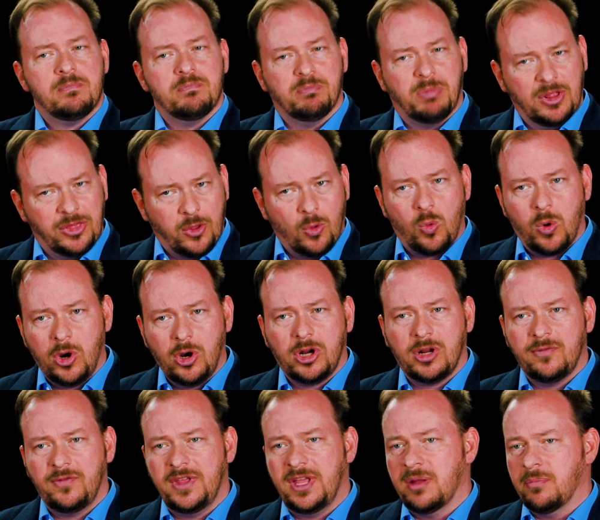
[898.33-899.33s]
But the work
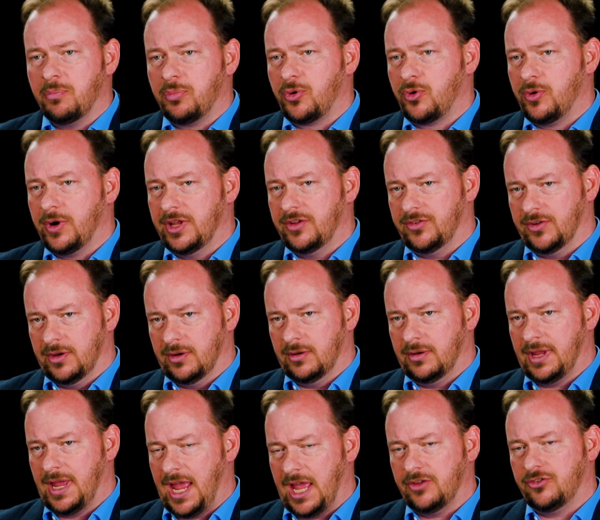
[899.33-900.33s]
of the
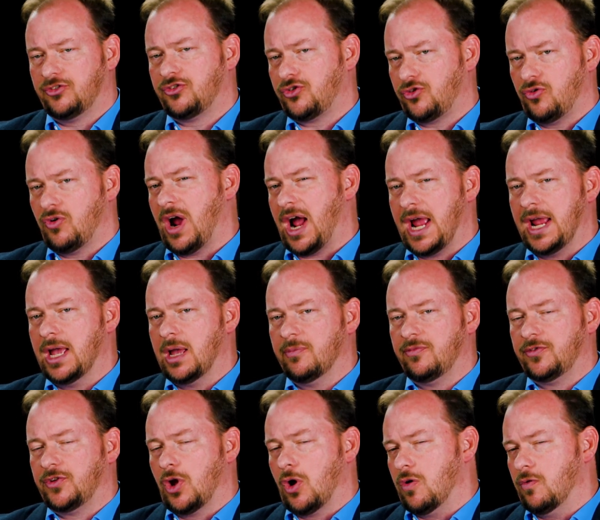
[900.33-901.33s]
imprisoned has
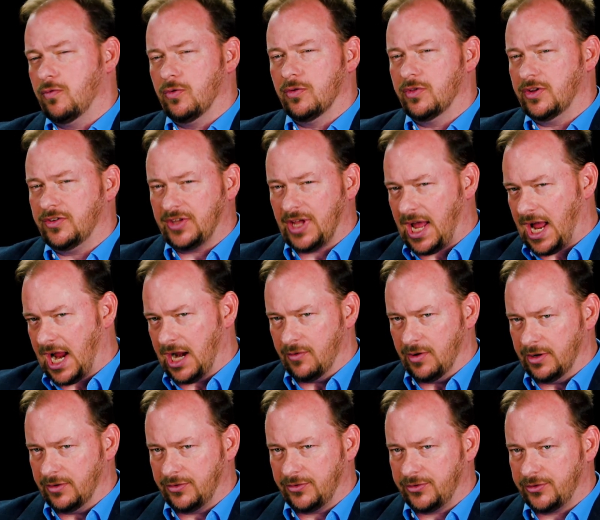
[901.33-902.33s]
triumphed over the
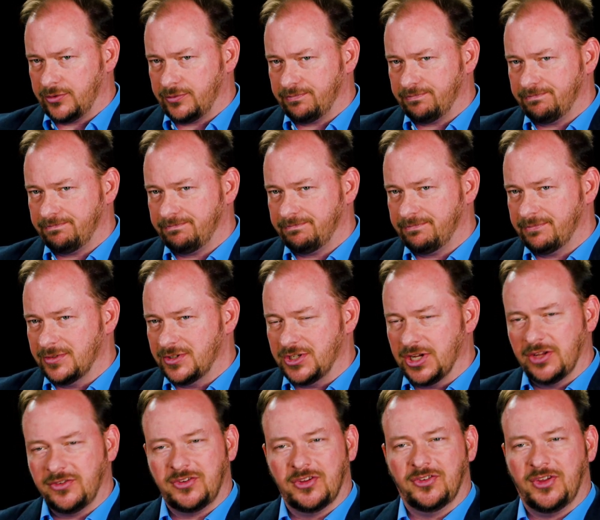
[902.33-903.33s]
tyrants.
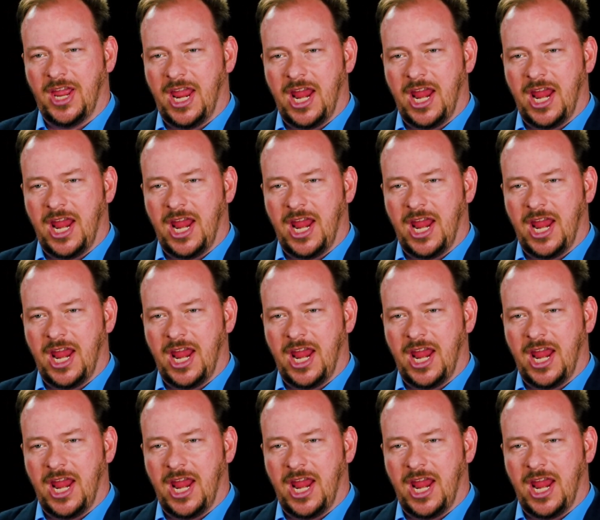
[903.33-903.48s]
Just as